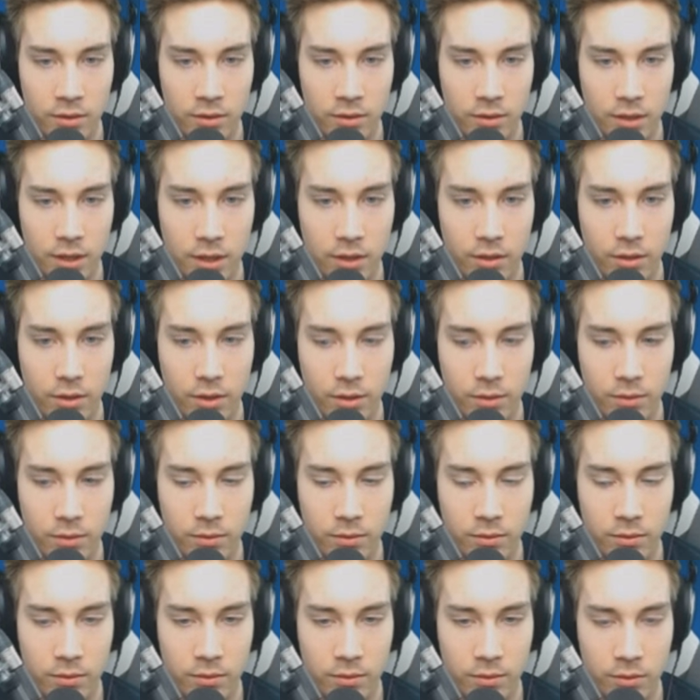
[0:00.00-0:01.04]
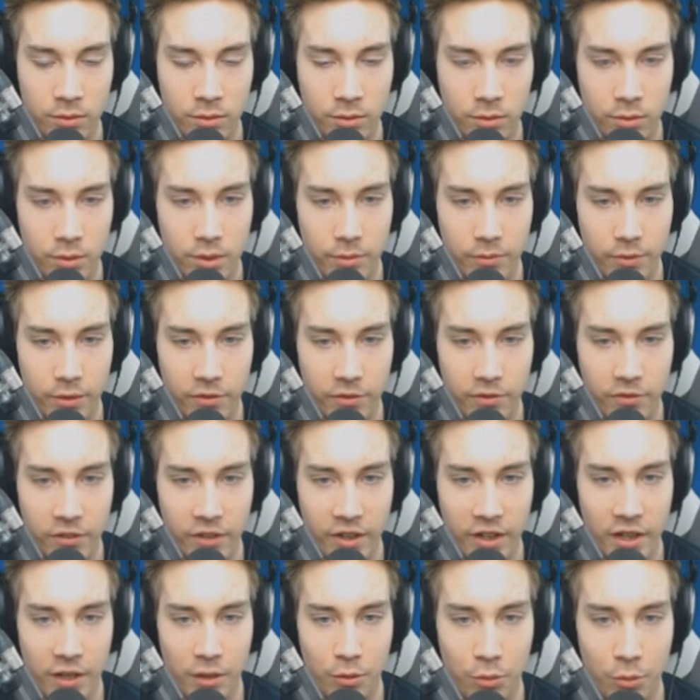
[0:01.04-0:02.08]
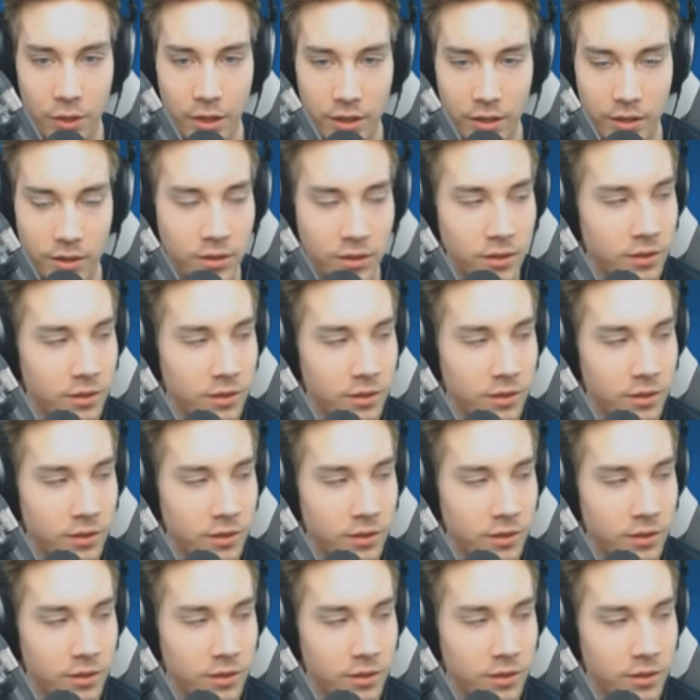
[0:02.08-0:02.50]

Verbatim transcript: I don't know. Do something very weird.